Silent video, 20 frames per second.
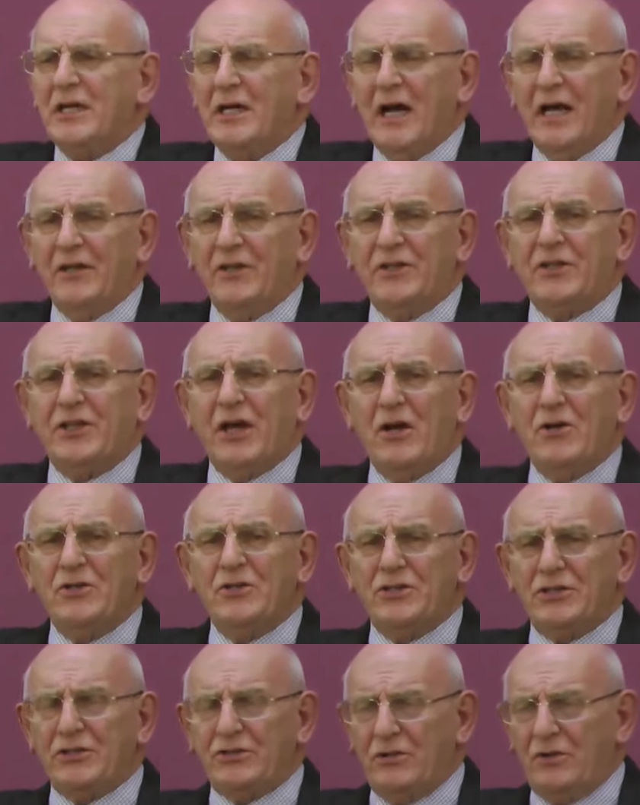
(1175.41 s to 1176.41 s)
and
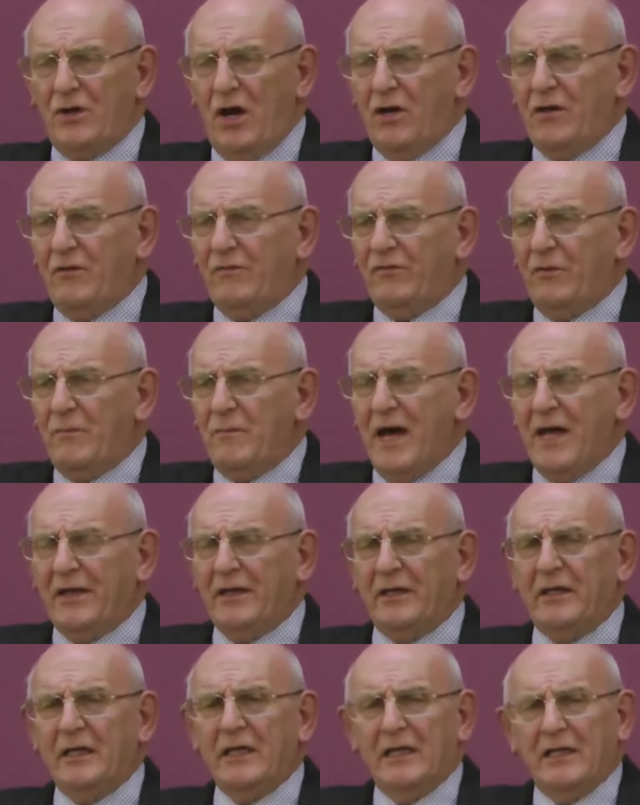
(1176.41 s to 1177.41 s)
thousands around Fermanagh